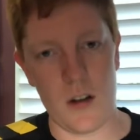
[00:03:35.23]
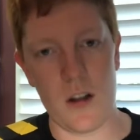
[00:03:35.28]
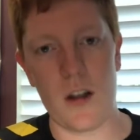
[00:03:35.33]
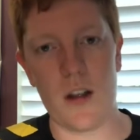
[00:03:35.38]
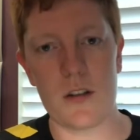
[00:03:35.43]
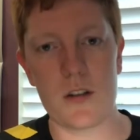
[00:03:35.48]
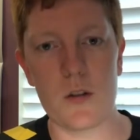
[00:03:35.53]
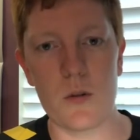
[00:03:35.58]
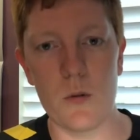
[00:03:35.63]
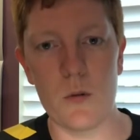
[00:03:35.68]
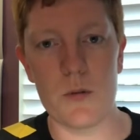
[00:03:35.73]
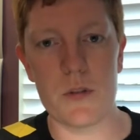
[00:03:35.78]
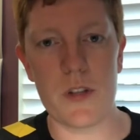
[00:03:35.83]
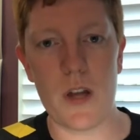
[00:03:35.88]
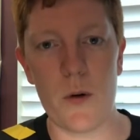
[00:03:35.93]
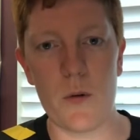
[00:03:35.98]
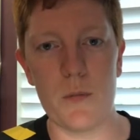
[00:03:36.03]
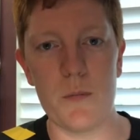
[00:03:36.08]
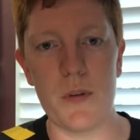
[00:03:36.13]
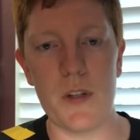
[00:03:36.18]
as cool as
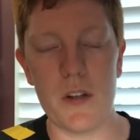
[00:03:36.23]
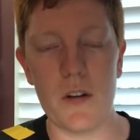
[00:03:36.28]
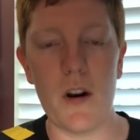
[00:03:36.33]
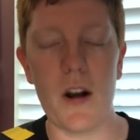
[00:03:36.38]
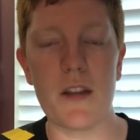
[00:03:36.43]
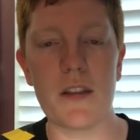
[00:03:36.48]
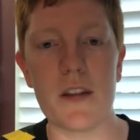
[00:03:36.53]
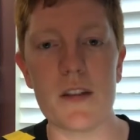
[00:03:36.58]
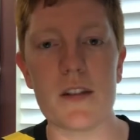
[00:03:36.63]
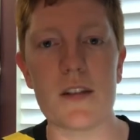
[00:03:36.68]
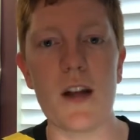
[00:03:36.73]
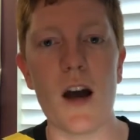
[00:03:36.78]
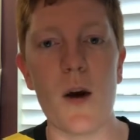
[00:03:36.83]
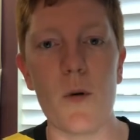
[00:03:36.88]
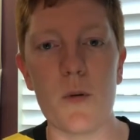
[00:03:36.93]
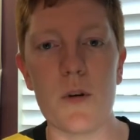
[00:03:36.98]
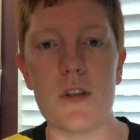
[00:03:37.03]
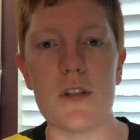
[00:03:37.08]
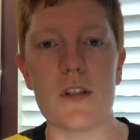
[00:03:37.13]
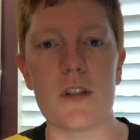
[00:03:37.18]
that would be, right? That's not
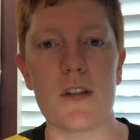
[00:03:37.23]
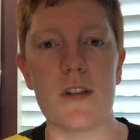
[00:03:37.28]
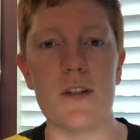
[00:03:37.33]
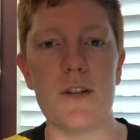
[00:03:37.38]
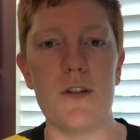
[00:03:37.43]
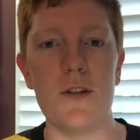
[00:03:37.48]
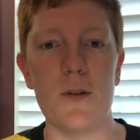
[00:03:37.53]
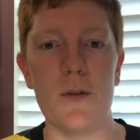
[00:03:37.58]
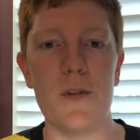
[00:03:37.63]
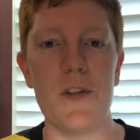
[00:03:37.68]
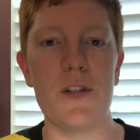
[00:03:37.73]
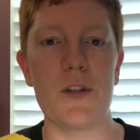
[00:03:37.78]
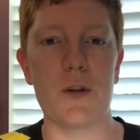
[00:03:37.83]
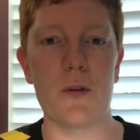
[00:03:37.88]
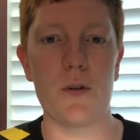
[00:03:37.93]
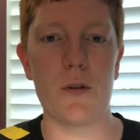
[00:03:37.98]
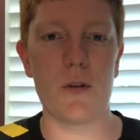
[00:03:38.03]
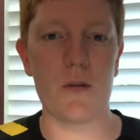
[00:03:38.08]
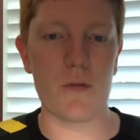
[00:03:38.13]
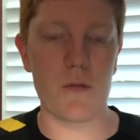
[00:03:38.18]
what he's going to do. He's
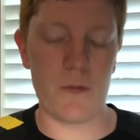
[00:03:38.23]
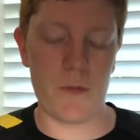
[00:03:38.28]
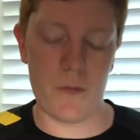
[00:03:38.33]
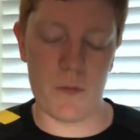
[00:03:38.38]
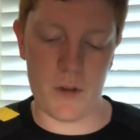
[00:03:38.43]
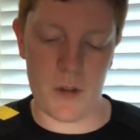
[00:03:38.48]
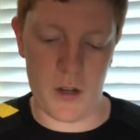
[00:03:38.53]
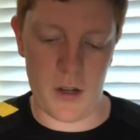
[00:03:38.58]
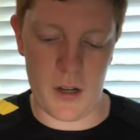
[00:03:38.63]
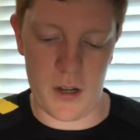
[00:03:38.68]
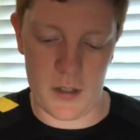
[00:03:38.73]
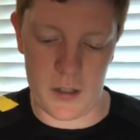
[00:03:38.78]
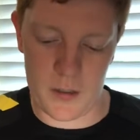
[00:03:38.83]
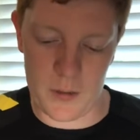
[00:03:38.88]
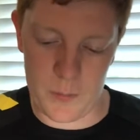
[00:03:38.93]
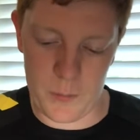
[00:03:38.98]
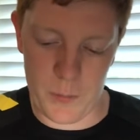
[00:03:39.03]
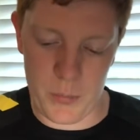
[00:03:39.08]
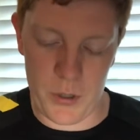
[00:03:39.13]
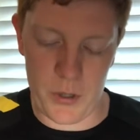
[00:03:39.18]
going to
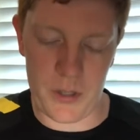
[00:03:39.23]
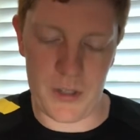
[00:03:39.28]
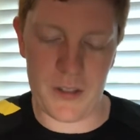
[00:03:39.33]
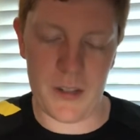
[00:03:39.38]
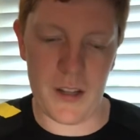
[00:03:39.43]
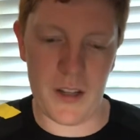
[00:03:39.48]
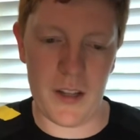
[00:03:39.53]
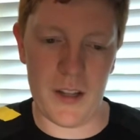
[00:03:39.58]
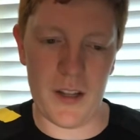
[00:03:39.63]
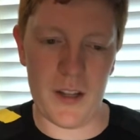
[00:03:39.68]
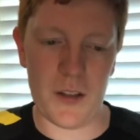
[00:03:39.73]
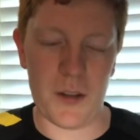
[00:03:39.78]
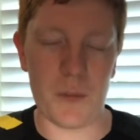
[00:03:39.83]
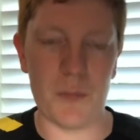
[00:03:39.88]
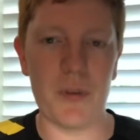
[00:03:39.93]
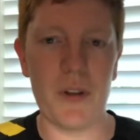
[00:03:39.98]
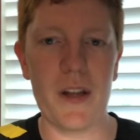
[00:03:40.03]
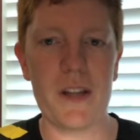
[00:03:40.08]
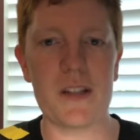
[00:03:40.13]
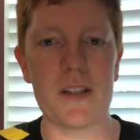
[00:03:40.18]
put the
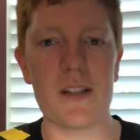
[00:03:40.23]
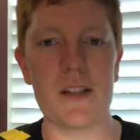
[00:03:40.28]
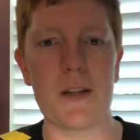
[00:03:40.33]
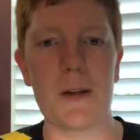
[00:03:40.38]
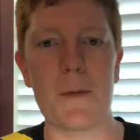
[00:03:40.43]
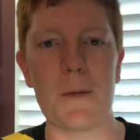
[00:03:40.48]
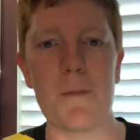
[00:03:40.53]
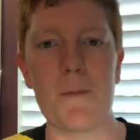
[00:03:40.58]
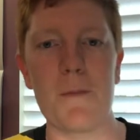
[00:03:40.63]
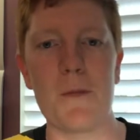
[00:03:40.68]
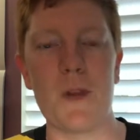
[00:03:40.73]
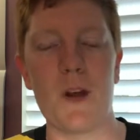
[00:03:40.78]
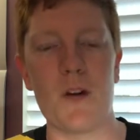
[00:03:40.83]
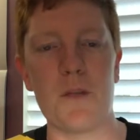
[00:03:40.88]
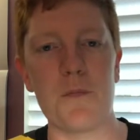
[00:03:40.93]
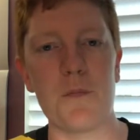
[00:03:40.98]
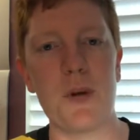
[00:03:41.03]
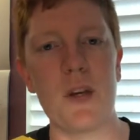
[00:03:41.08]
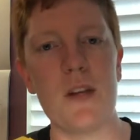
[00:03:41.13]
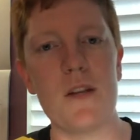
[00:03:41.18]
blessing
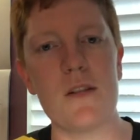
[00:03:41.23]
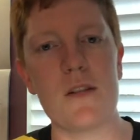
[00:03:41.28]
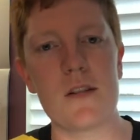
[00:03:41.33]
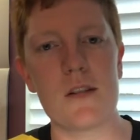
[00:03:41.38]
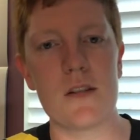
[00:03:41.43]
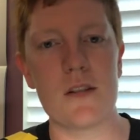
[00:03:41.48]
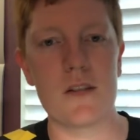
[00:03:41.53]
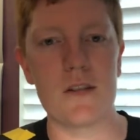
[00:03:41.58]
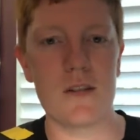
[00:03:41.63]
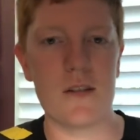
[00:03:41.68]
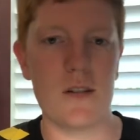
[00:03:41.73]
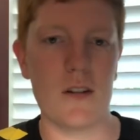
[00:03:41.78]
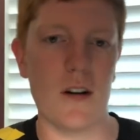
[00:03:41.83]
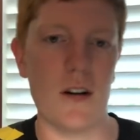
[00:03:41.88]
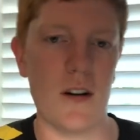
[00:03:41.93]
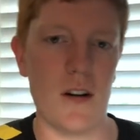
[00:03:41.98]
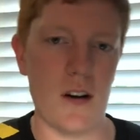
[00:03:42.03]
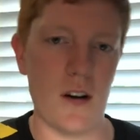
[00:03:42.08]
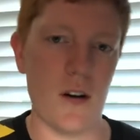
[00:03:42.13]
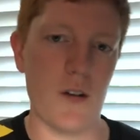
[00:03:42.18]
of peace,
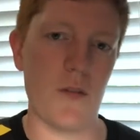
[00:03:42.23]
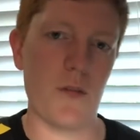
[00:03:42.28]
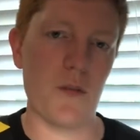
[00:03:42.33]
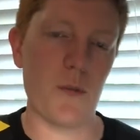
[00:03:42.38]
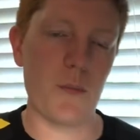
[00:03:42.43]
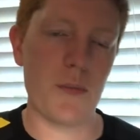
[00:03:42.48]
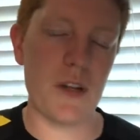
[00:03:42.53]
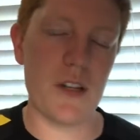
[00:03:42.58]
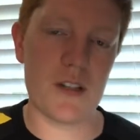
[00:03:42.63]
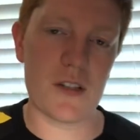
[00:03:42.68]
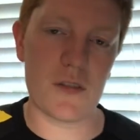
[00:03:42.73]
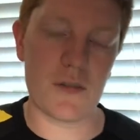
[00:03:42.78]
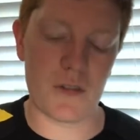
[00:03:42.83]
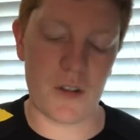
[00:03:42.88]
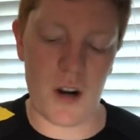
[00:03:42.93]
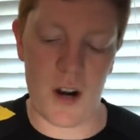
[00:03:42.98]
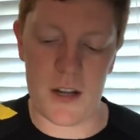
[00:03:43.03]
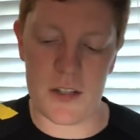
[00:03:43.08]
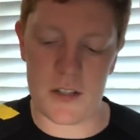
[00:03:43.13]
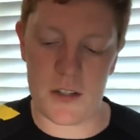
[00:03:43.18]
the peace of
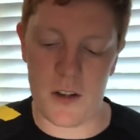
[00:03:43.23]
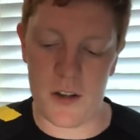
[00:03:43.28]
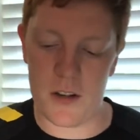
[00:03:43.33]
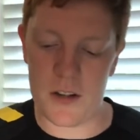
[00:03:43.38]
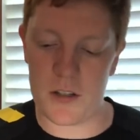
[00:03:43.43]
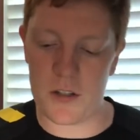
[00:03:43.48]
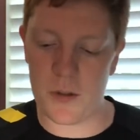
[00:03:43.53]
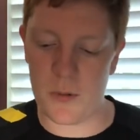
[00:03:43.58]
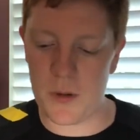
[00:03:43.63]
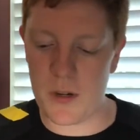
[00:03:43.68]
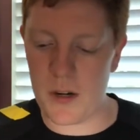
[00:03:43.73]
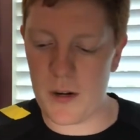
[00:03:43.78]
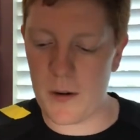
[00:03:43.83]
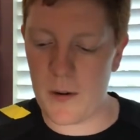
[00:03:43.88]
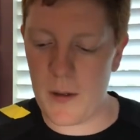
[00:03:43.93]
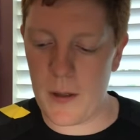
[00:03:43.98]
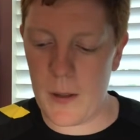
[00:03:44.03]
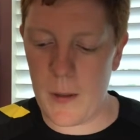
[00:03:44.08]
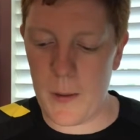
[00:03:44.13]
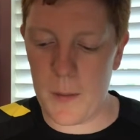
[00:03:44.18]
Christ on us. So here,
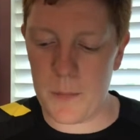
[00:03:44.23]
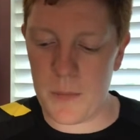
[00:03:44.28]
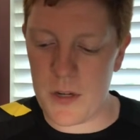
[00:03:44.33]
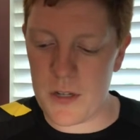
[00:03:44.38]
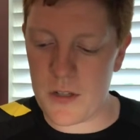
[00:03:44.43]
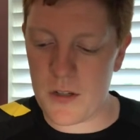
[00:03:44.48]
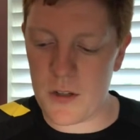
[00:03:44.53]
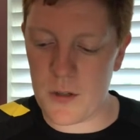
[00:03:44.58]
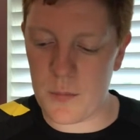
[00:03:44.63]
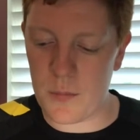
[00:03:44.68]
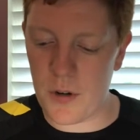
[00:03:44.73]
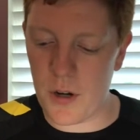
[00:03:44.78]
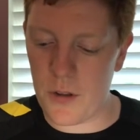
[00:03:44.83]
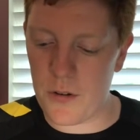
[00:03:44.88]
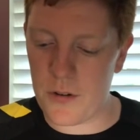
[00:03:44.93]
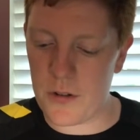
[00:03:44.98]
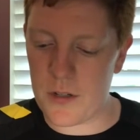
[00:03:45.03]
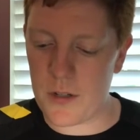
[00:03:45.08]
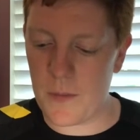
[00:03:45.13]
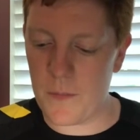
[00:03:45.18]
peace to the
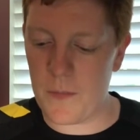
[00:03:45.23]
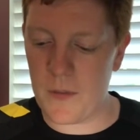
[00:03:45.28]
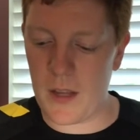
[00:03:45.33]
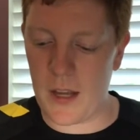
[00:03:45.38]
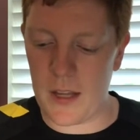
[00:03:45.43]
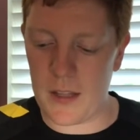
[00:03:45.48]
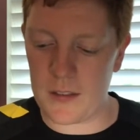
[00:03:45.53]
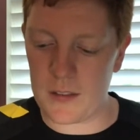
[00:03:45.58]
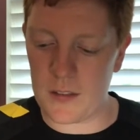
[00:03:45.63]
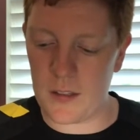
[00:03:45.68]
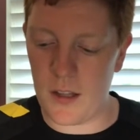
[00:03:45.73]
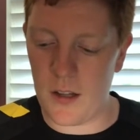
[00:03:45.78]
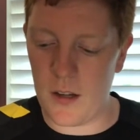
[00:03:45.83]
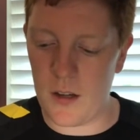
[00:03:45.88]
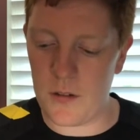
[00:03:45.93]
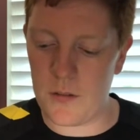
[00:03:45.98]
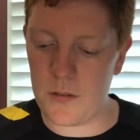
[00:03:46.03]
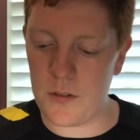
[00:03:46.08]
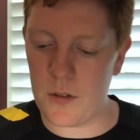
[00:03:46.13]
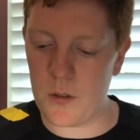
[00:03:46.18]
brothers and
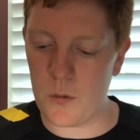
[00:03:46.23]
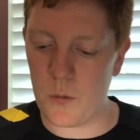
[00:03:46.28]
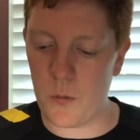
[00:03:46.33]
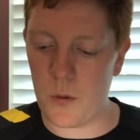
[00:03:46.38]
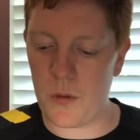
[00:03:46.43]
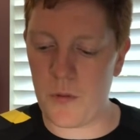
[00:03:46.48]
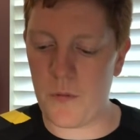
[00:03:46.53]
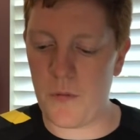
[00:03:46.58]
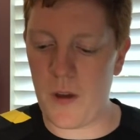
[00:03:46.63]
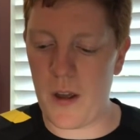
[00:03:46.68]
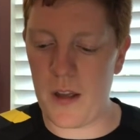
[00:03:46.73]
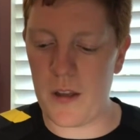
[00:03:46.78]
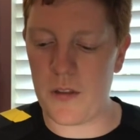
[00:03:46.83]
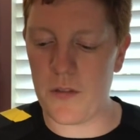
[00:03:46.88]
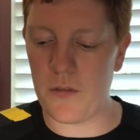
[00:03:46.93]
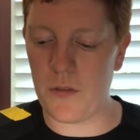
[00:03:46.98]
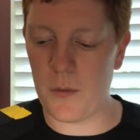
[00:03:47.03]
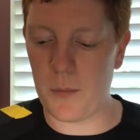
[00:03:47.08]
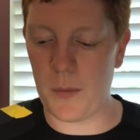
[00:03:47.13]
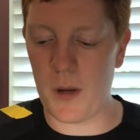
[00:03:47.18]
love with faith
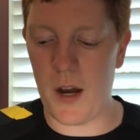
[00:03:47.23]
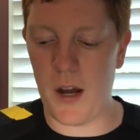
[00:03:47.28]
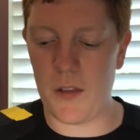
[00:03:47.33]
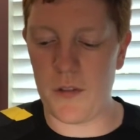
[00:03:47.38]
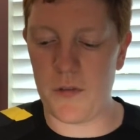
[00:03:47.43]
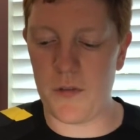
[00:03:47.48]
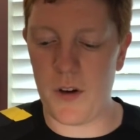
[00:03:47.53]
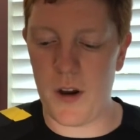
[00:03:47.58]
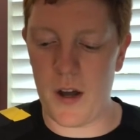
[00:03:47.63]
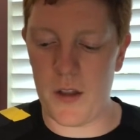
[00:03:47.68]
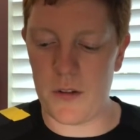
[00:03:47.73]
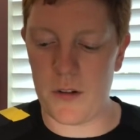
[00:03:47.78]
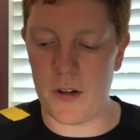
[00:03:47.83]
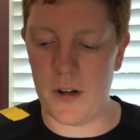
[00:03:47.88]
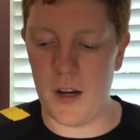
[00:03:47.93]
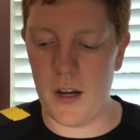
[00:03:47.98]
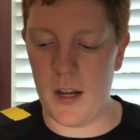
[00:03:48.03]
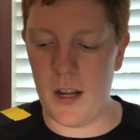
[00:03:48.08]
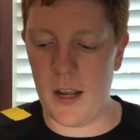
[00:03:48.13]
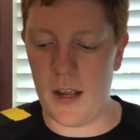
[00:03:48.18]
from God the Father
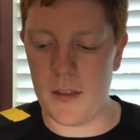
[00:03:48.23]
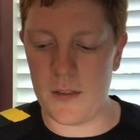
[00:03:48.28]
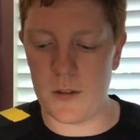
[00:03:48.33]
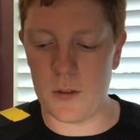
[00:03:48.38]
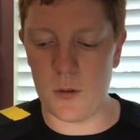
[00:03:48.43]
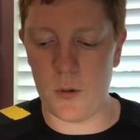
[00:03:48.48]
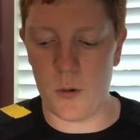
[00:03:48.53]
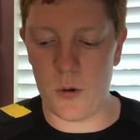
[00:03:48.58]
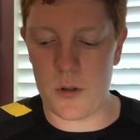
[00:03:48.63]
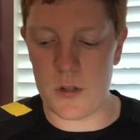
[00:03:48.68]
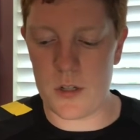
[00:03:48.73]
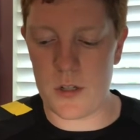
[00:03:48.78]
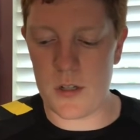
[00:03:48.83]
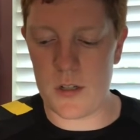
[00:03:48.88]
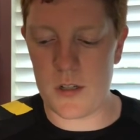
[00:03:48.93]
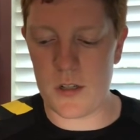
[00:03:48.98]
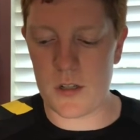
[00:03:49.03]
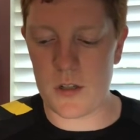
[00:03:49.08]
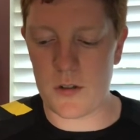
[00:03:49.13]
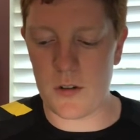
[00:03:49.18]
and the Lord
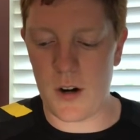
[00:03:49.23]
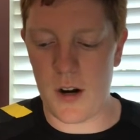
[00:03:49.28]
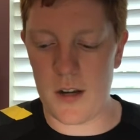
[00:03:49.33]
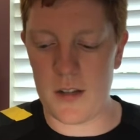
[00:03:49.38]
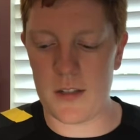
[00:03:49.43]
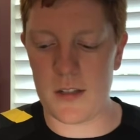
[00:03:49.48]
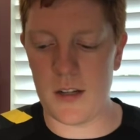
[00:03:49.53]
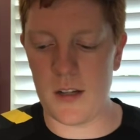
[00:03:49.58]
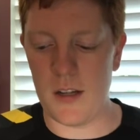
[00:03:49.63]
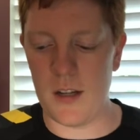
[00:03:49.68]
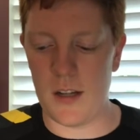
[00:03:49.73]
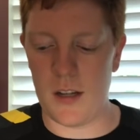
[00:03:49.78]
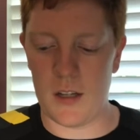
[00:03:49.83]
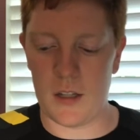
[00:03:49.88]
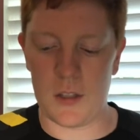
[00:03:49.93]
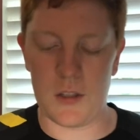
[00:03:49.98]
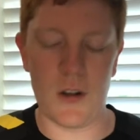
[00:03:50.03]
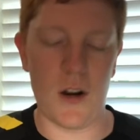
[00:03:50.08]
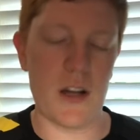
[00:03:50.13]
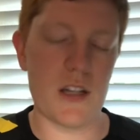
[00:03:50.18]
Jesus Christ, and
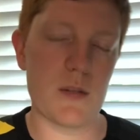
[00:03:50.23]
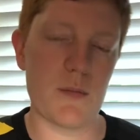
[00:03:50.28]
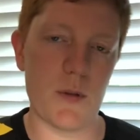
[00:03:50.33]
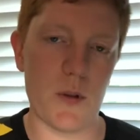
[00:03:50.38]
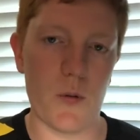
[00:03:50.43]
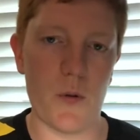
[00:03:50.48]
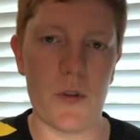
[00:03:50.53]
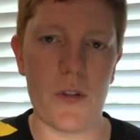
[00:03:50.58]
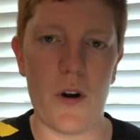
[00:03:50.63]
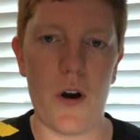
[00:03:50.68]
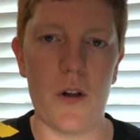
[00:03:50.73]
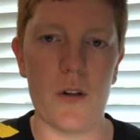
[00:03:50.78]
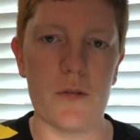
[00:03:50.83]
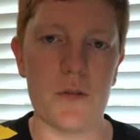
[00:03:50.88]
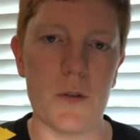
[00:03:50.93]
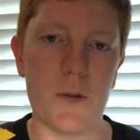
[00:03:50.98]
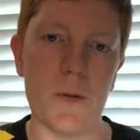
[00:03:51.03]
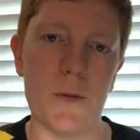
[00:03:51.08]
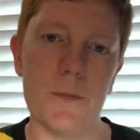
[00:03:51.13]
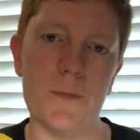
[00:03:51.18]
grace be with all
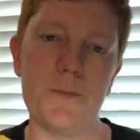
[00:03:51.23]
of you.